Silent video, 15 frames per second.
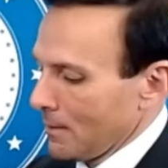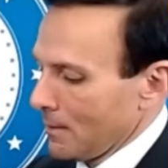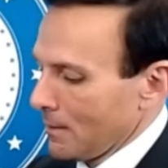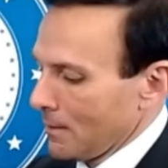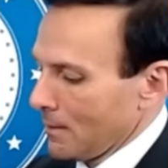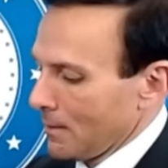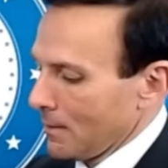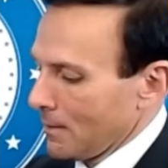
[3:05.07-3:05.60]

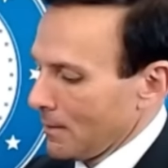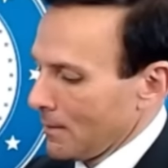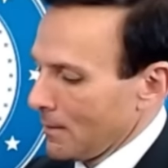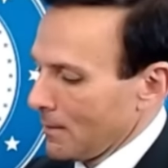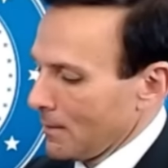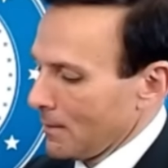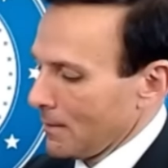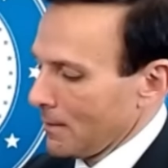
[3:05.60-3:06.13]

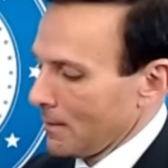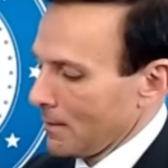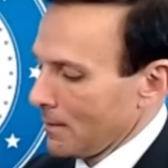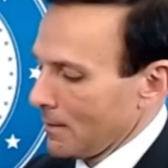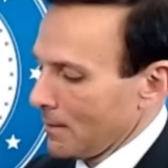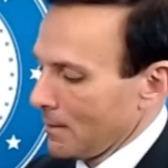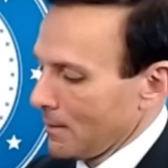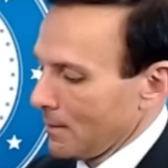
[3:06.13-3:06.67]

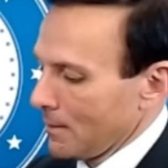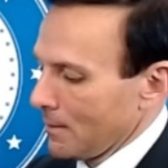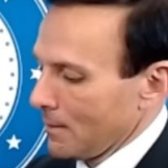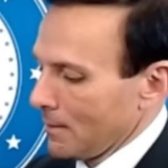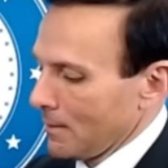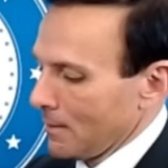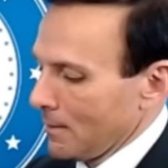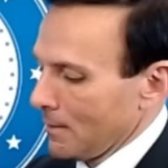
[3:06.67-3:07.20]

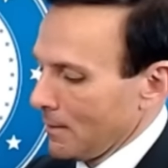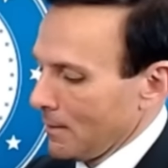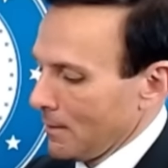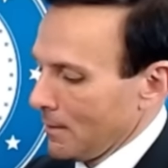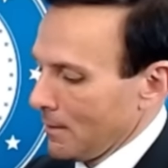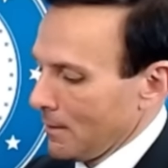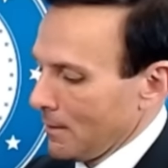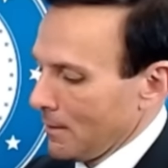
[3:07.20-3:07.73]

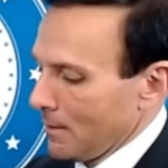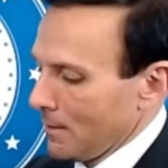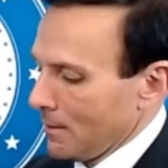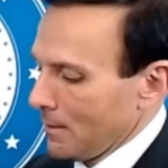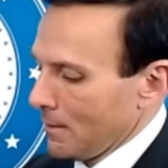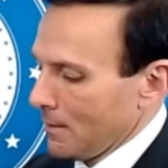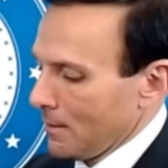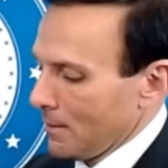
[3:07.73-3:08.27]

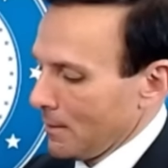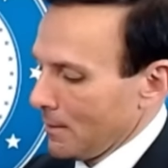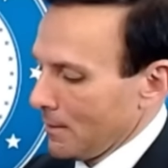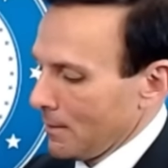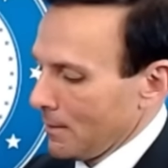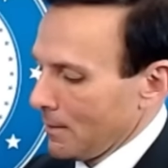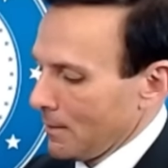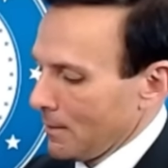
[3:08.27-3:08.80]

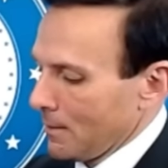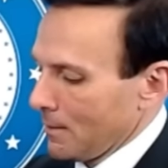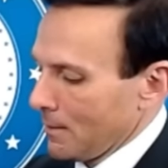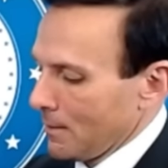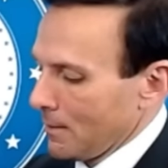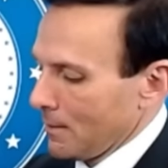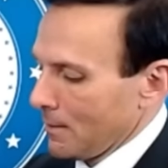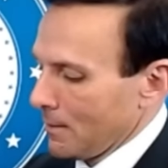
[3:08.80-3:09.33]

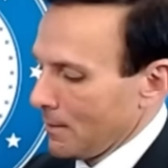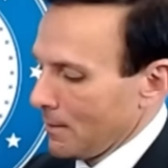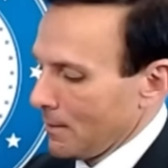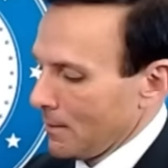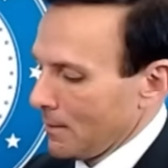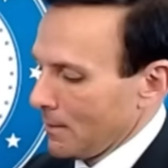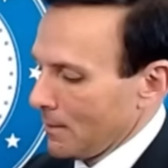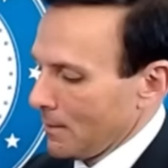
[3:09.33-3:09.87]

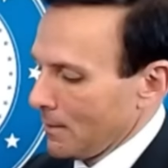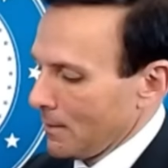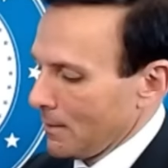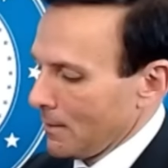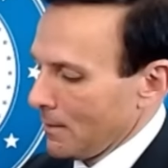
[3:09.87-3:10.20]
[no speech]